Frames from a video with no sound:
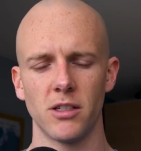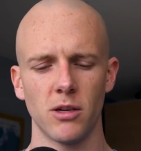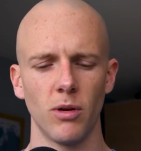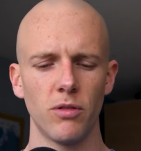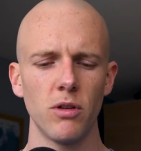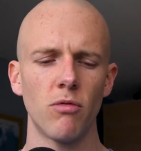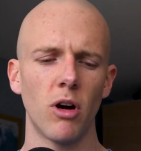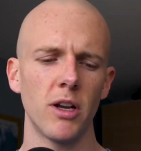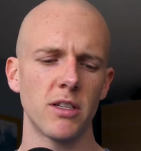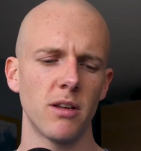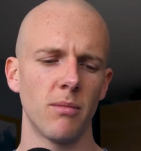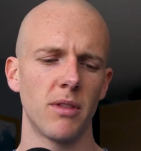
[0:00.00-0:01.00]
So if you
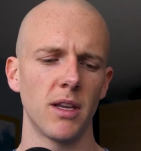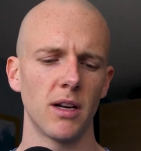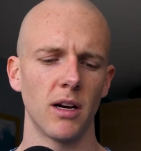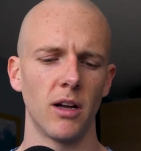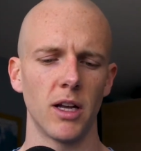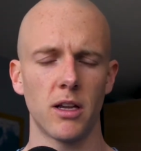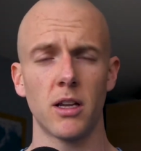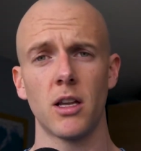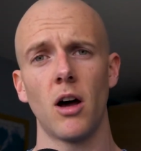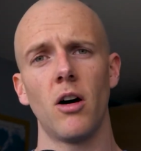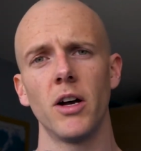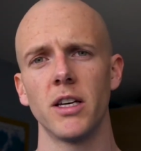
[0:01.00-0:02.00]
write something like
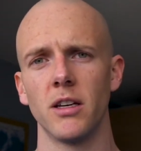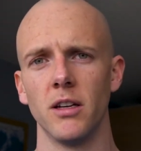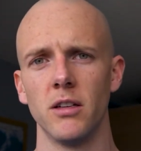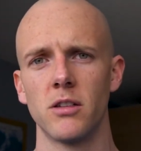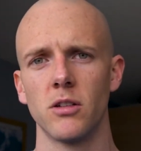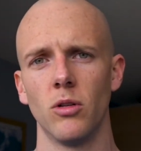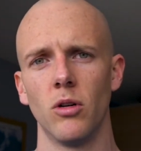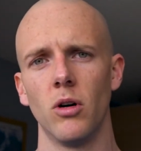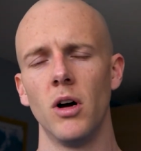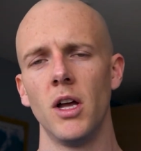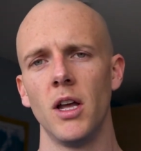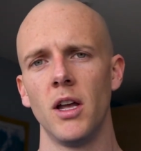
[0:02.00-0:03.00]
kindness or